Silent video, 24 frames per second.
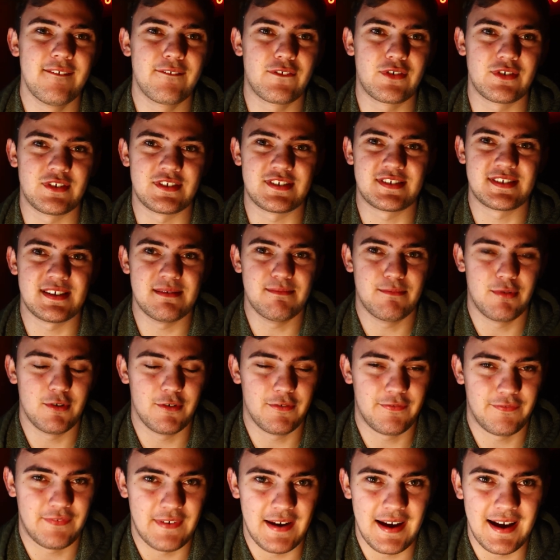for the
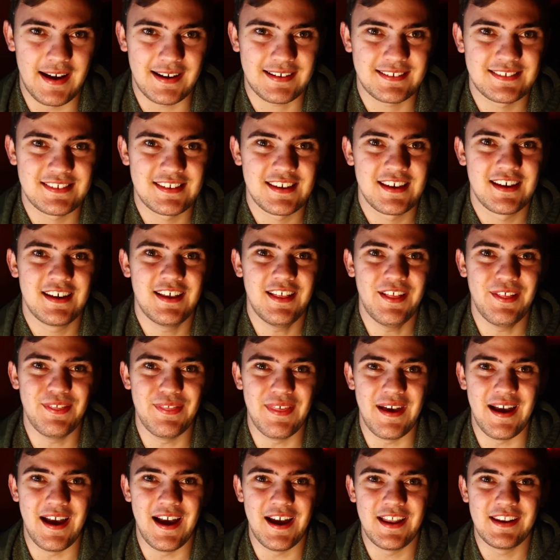simple fact
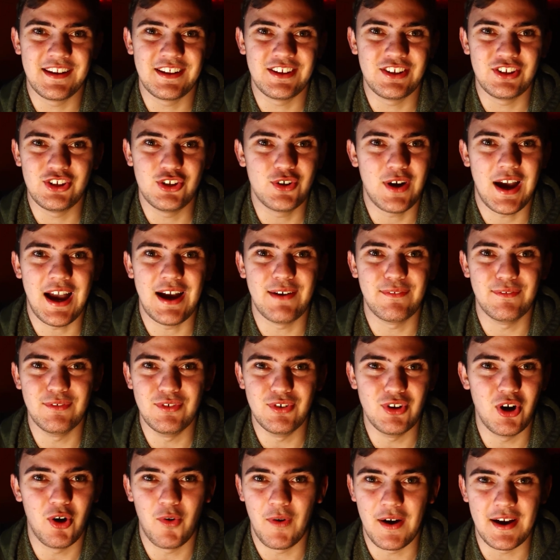that you have
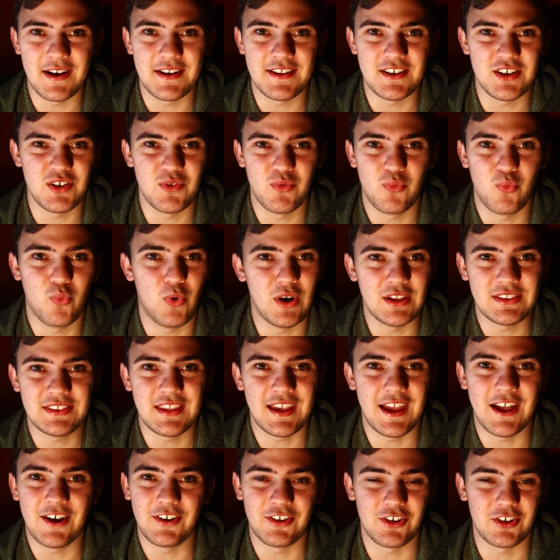no idea what
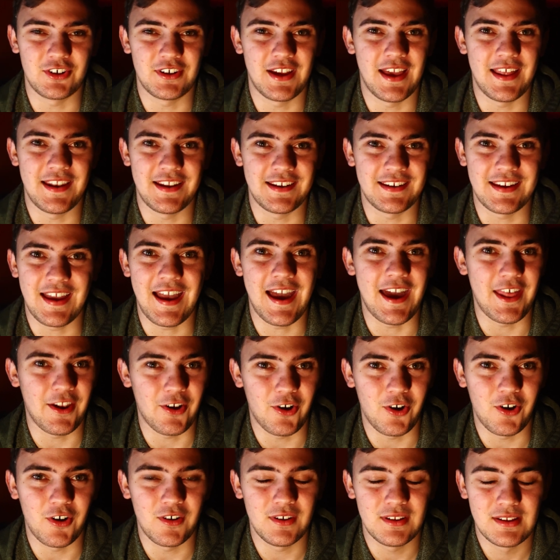the hell you're getting at
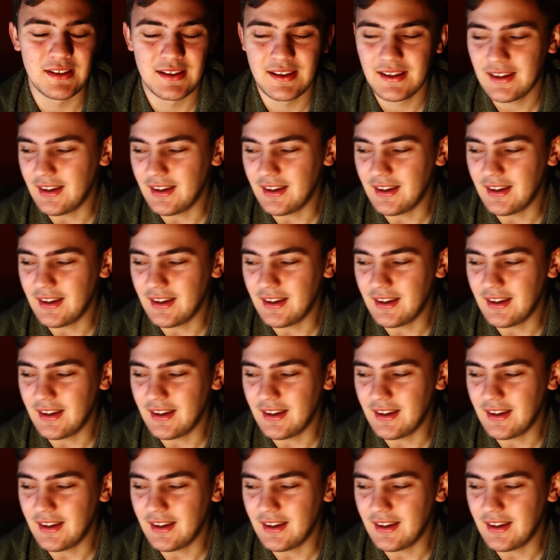all.